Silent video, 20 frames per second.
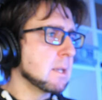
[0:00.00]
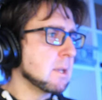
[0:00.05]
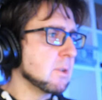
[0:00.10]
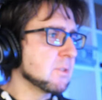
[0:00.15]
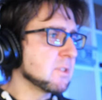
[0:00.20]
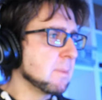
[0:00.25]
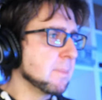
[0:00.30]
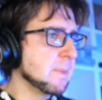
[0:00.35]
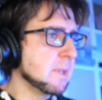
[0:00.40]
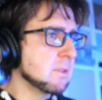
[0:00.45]
Now
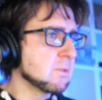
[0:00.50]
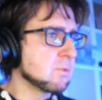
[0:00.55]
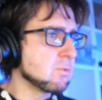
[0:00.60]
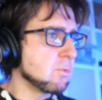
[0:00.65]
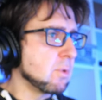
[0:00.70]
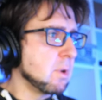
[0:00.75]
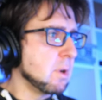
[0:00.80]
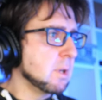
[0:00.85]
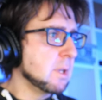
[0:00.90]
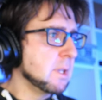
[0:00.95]
something is
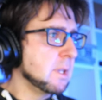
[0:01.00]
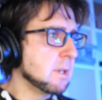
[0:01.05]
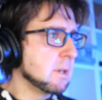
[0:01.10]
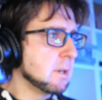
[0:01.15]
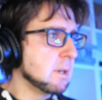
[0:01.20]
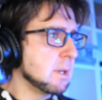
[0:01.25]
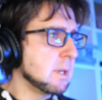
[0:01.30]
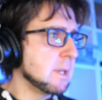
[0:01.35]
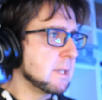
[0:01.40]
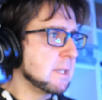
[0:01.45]
wrong
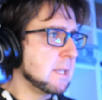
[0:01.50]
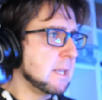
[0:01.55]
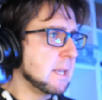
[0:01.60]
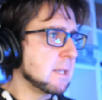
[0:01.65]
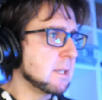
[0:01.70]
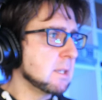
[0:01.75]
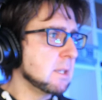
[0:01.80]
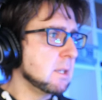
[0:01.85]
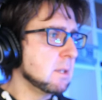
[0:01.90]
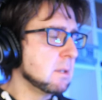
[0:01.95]
here at the
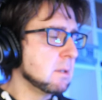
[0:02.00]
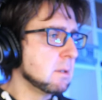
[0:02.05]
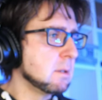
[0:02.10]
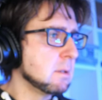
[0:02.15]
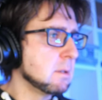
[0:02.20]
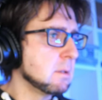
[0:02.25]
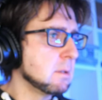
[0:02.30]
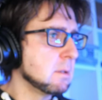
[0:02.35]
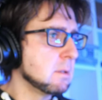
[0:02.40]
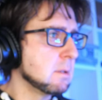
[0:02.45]
end here.
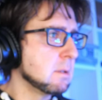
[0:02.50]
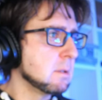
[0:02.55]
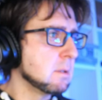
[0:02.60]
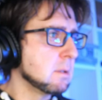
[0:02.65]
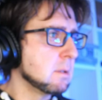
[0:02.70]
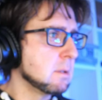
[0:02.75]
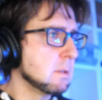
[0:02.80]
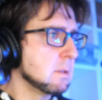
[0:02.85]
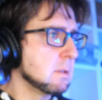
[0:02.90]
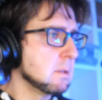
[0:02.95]

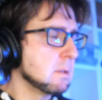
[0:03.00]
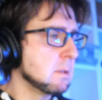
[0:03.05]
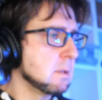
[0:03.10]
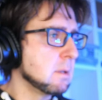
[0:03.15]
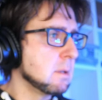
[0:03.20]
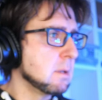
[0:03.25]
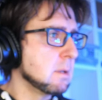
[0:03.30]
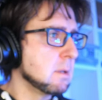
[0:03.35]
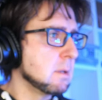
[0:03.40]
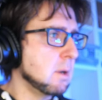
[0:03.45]

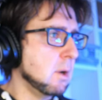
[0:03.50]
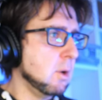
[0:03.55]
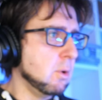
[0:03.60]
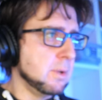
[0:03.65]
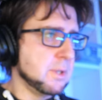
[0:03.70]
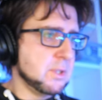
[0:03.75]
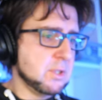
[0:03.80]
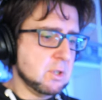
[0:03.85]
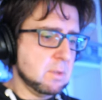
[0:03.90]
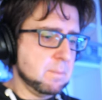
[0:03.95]

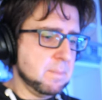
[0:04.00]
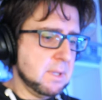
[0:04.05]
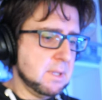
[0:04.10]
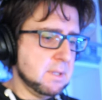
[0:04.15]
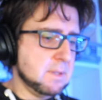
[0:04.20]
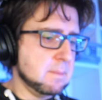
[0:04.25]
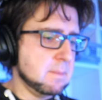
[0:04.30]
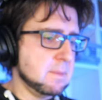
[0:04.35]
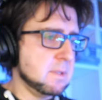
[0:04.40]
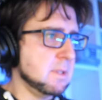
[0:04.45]
Oh, it should
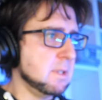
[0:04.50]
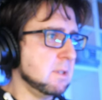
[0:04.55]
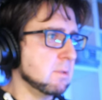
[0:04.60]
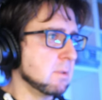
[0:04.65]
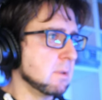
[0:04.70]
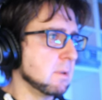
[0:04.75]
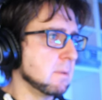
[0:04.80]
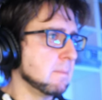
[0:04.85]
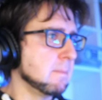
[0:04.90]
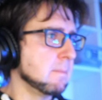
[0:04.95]
be 0.